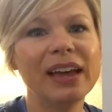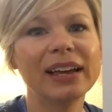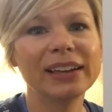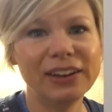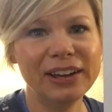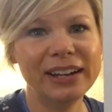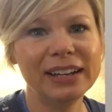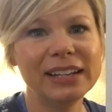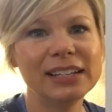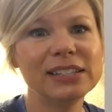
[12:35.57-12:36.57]
God.
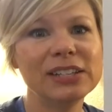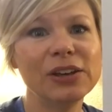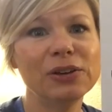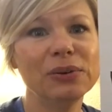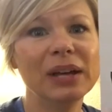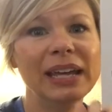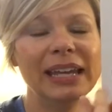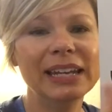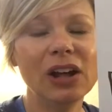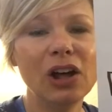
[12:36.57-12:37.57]
So
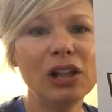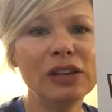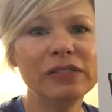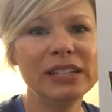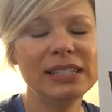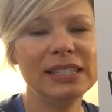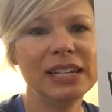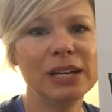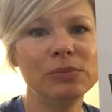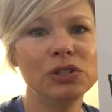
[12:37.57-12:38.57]
in all of these
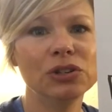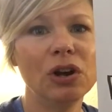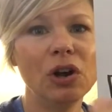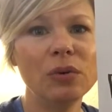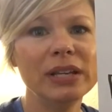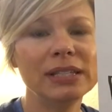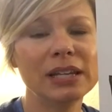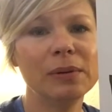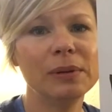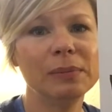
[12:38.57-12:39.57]
steps, you're always
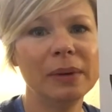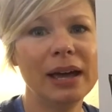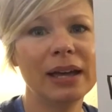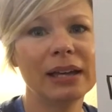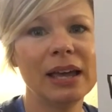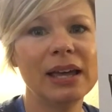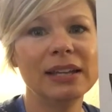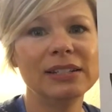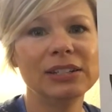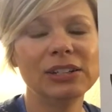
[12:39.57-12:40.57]
coming back
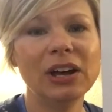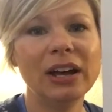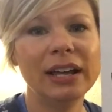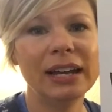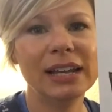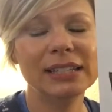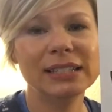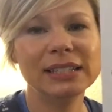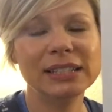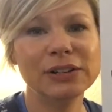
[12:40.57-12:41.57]
to God as
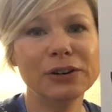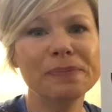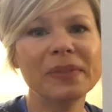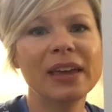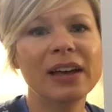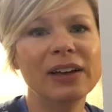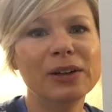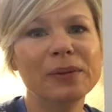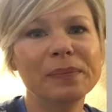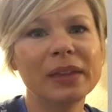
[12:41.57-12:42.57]
the center.
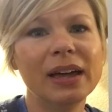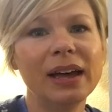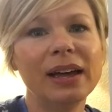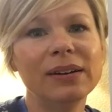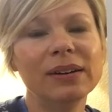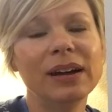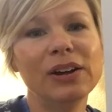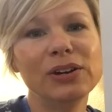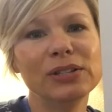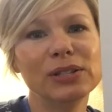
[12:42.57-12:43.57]
I
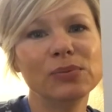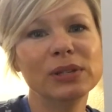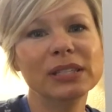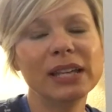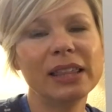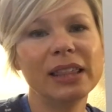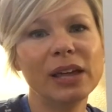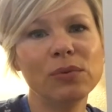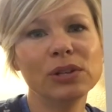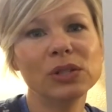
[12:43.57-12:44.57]
heard someone say that
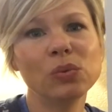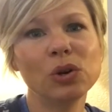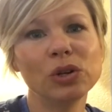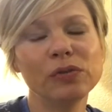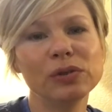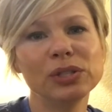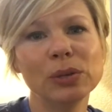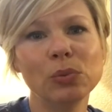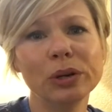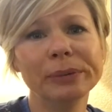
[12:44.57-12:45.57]
they once worked for
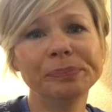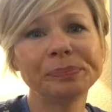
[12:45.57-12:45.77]
someone,